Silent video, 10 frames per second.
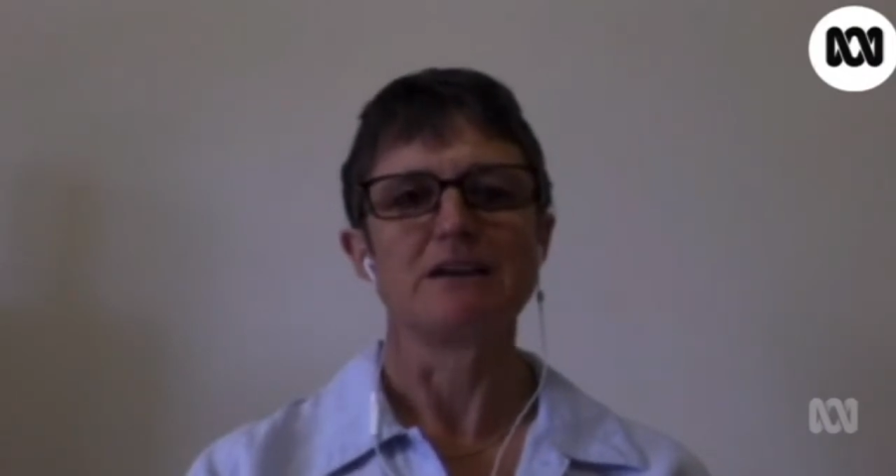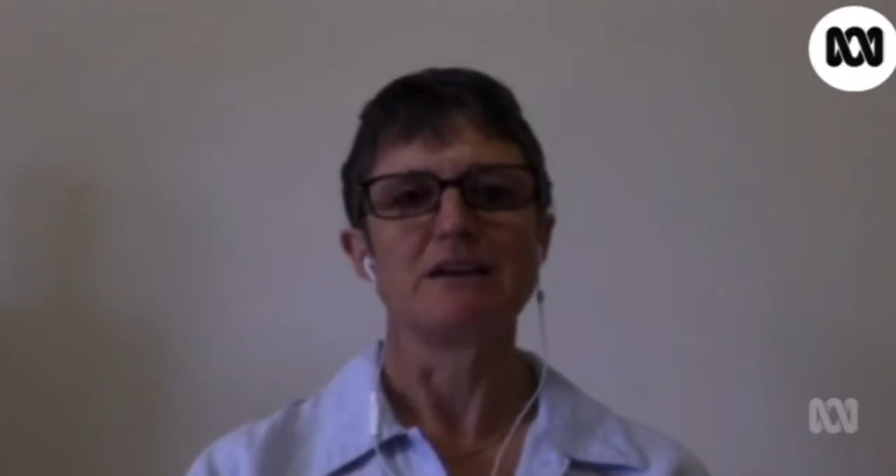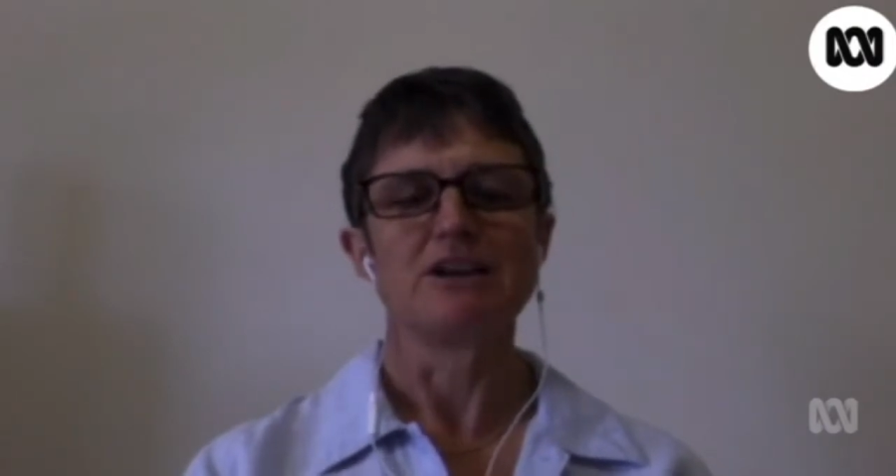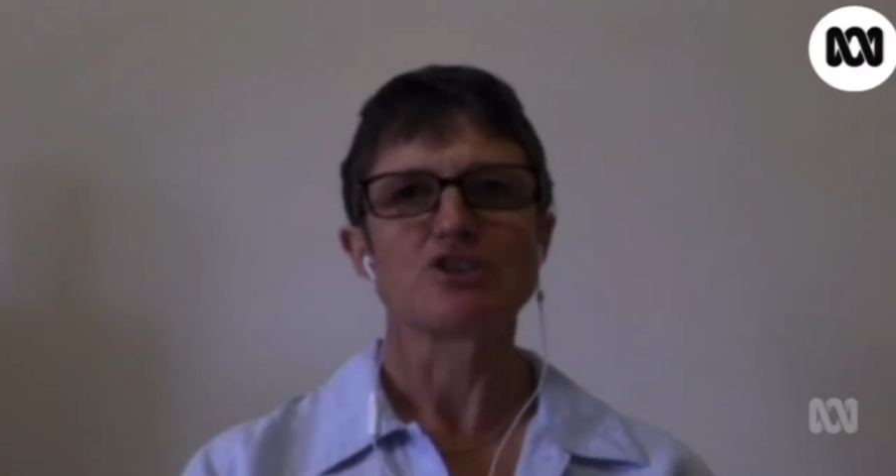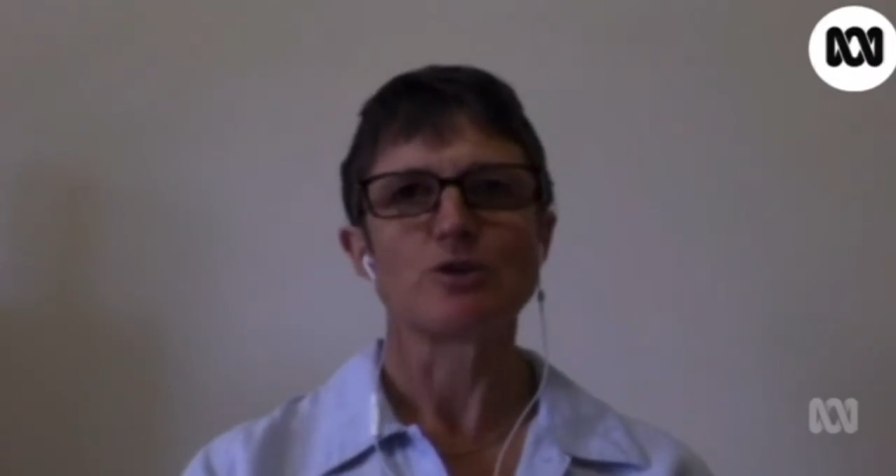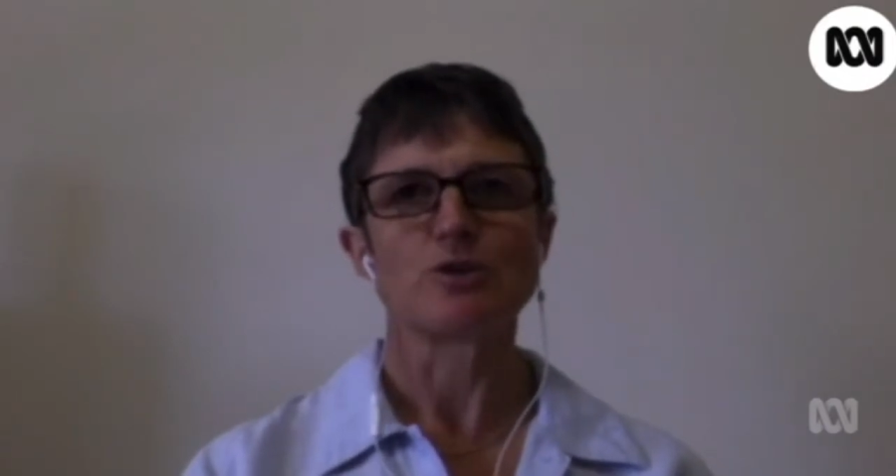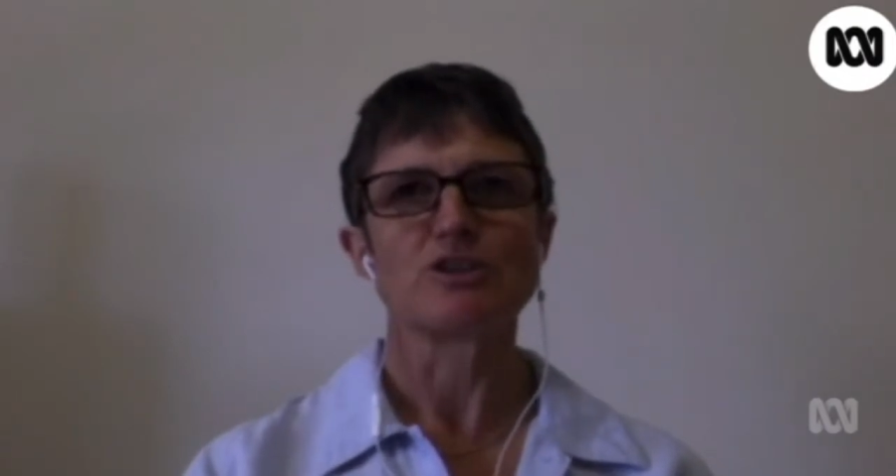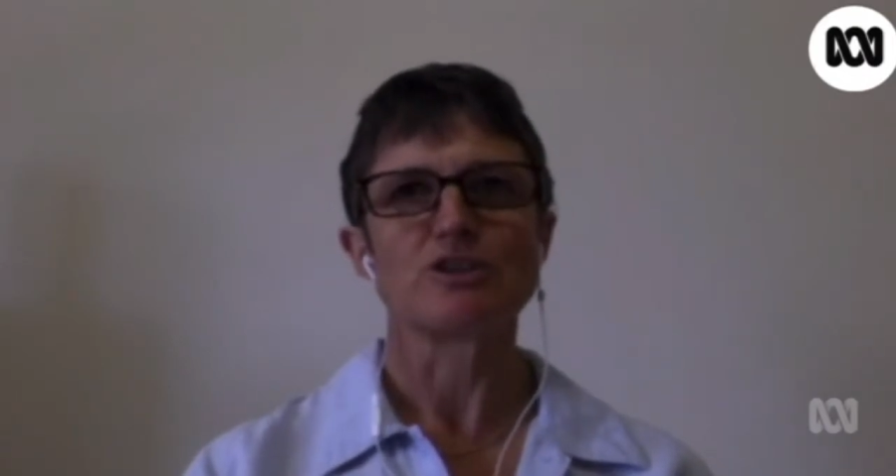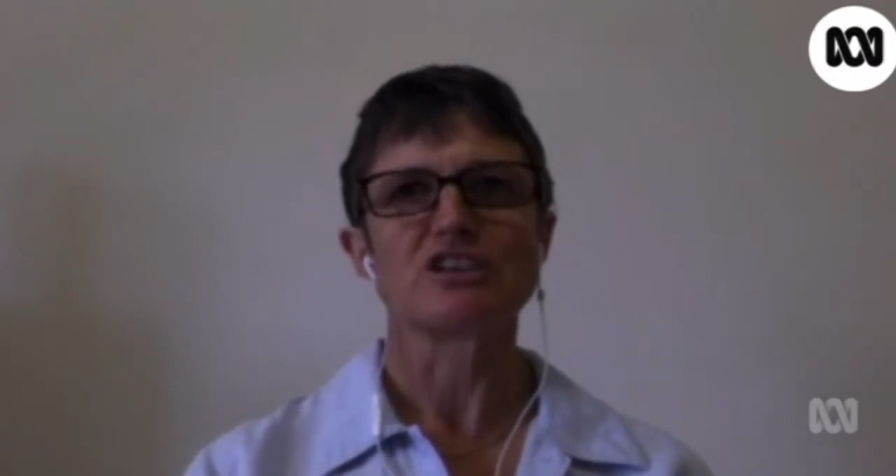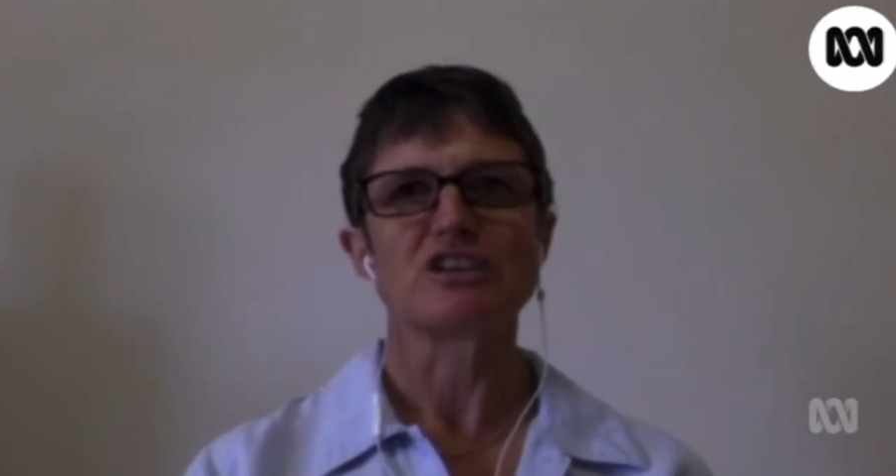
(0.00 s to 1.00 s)
So the
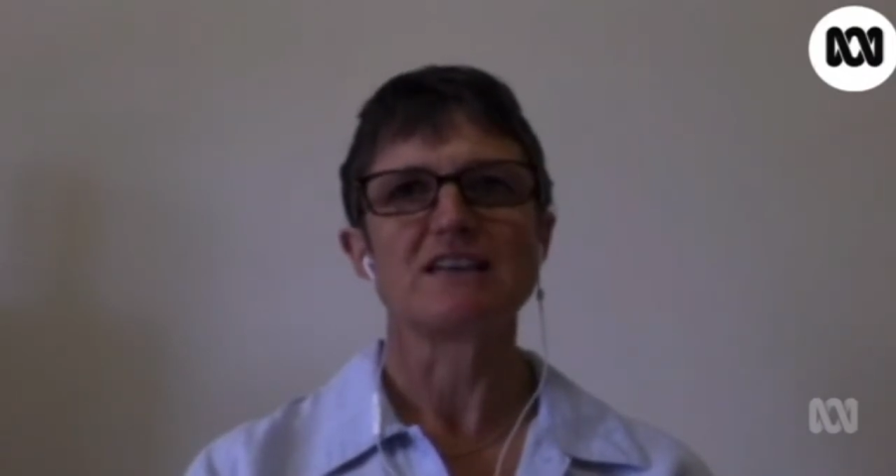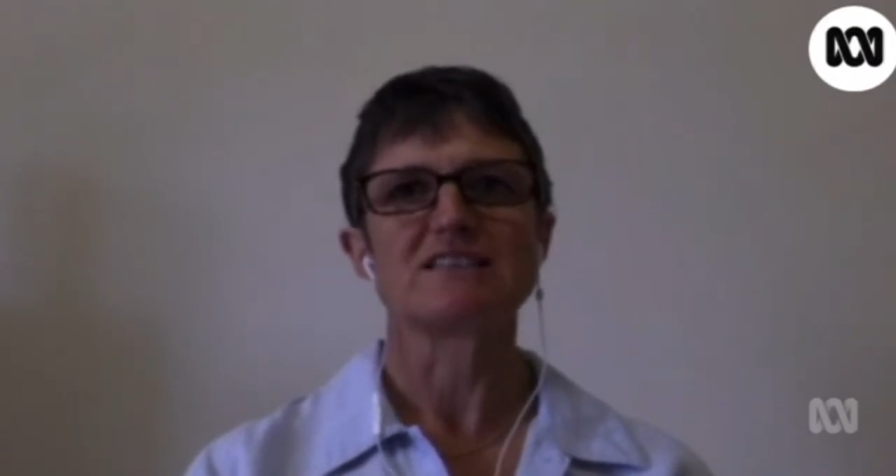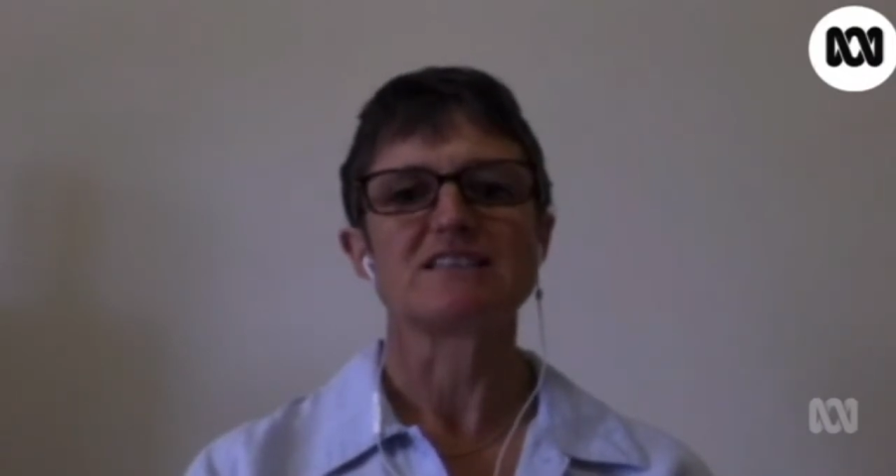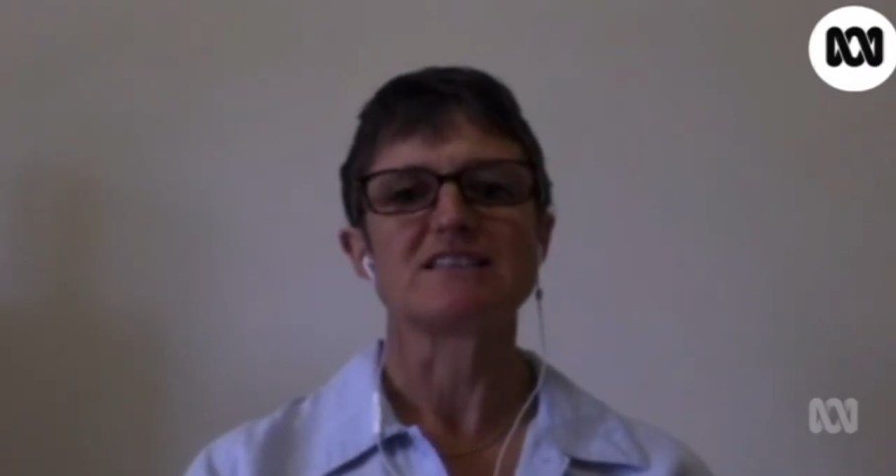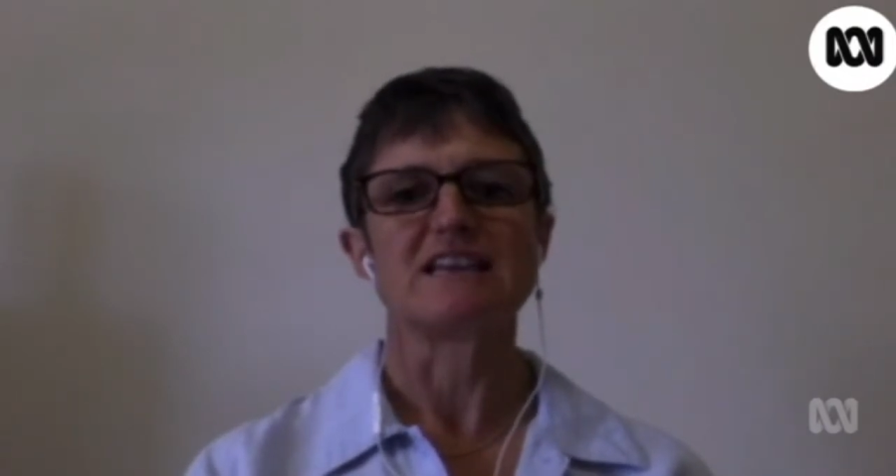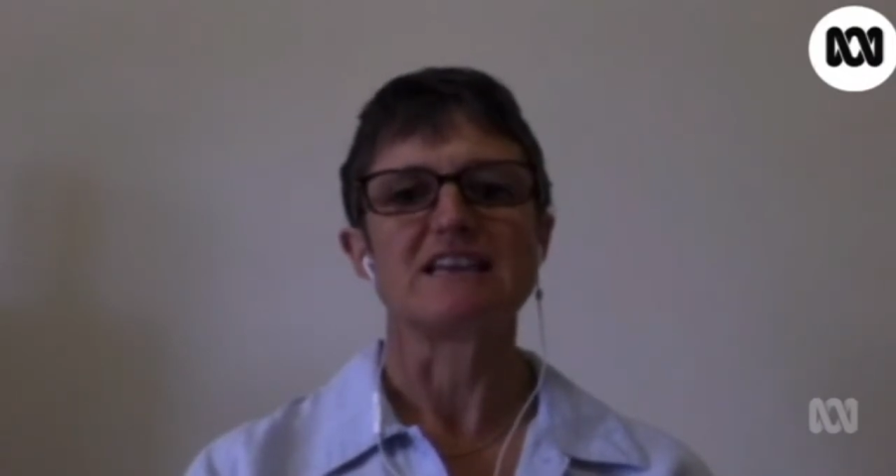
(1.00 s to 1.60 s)
science is there.